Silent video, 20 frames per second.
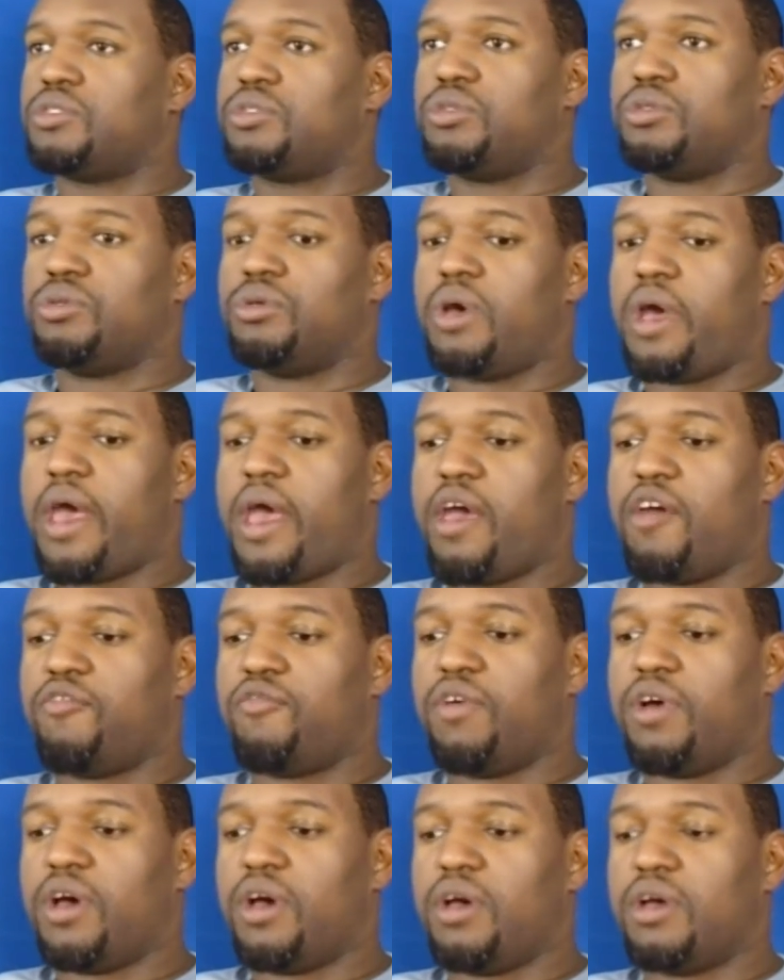to have,
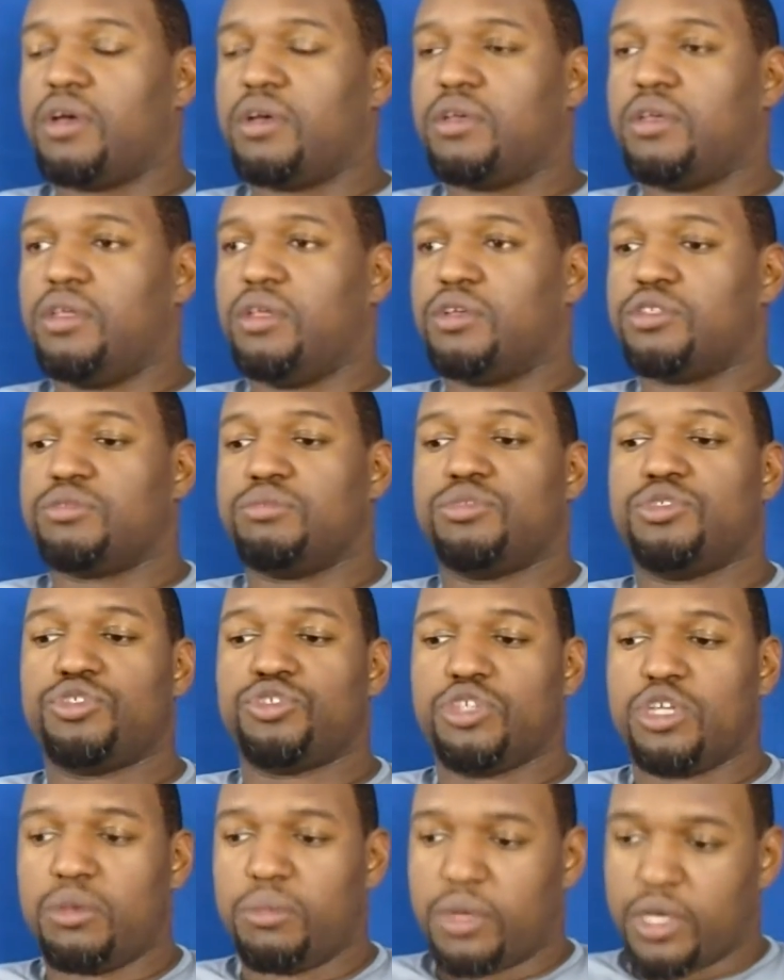you know, some
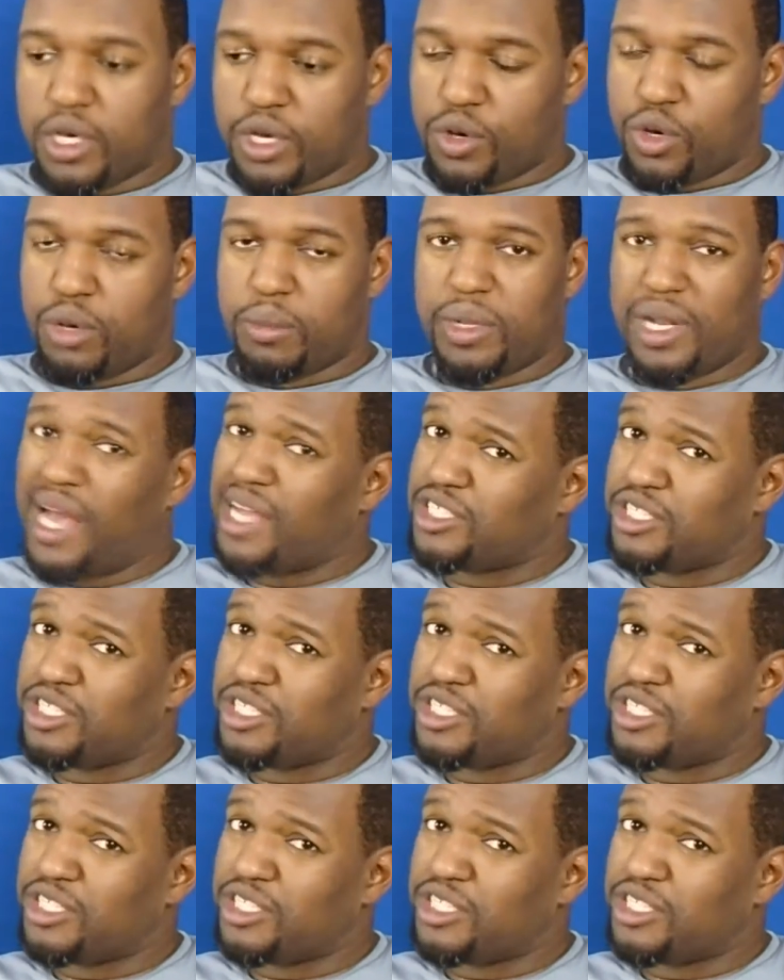streaming equipment.